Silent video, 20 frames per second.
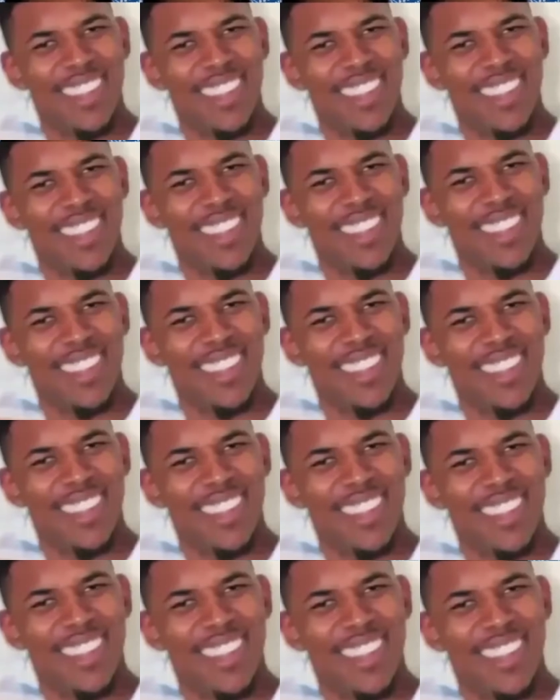don't have a dining
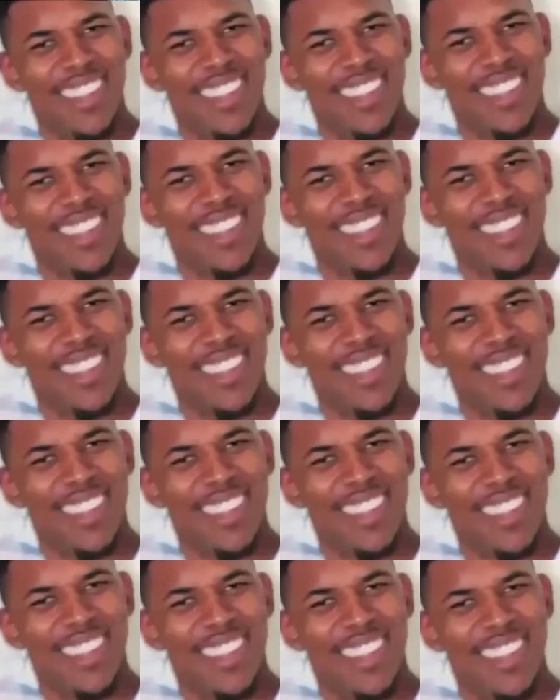table or a
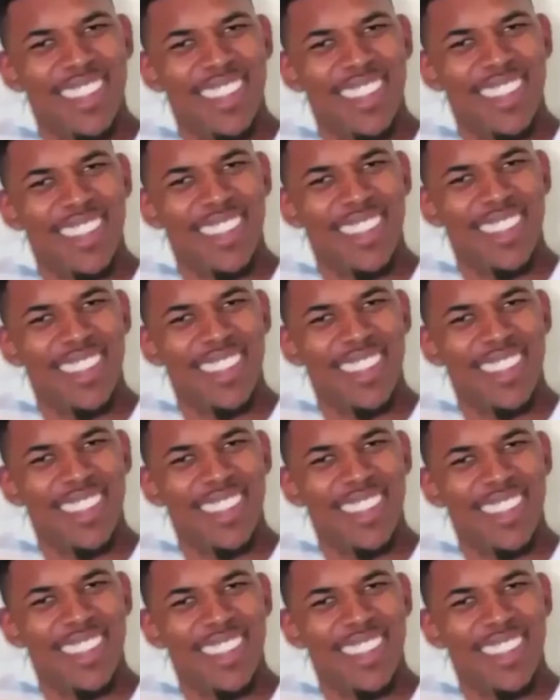TV or a coffee table.